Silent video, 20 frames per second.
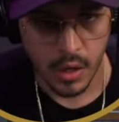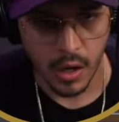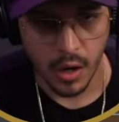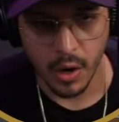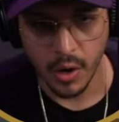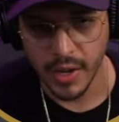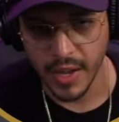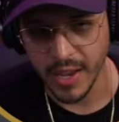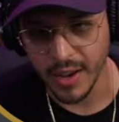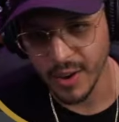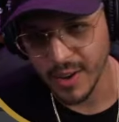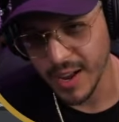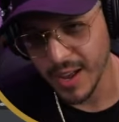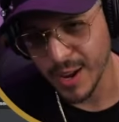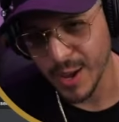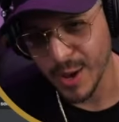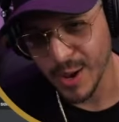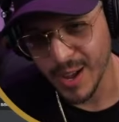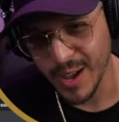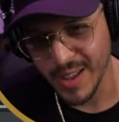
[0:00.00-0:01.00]
Okay, hold on.
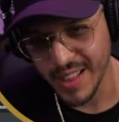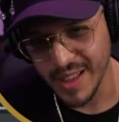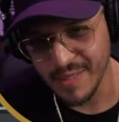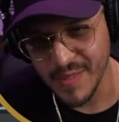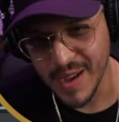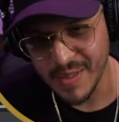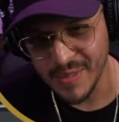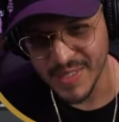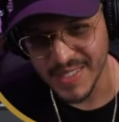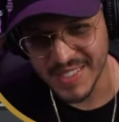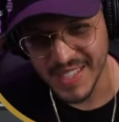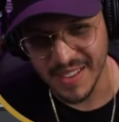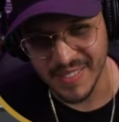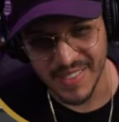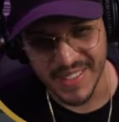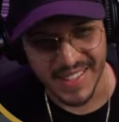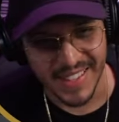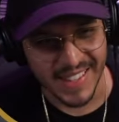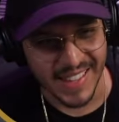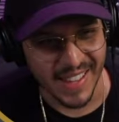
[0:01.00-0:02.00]
That might be
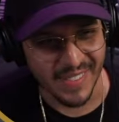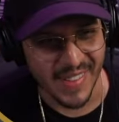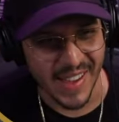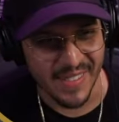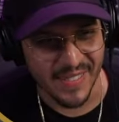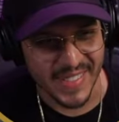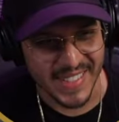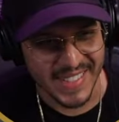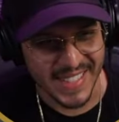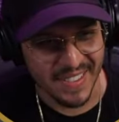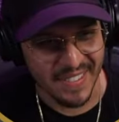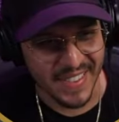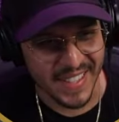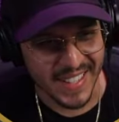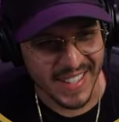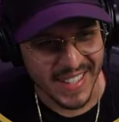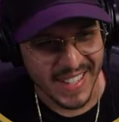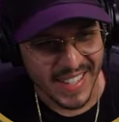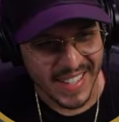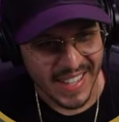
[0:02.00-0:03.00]
something.
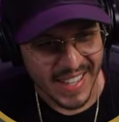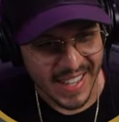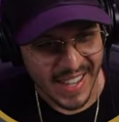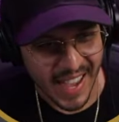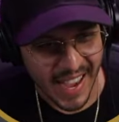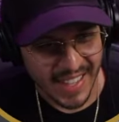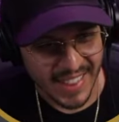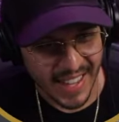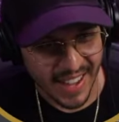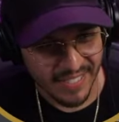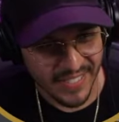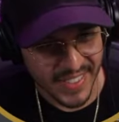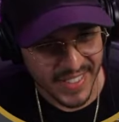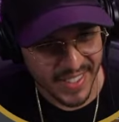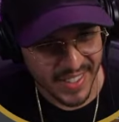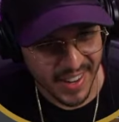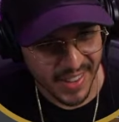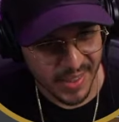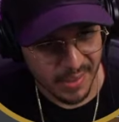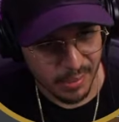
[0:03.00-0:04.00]
I'd have to
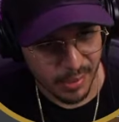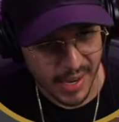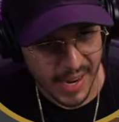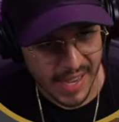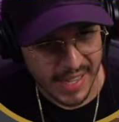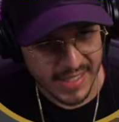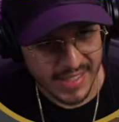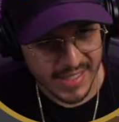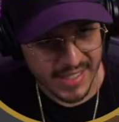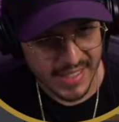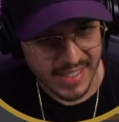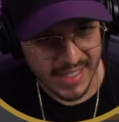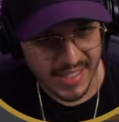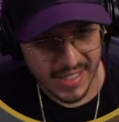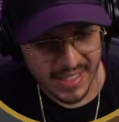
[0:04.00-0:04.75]
turn on the brass.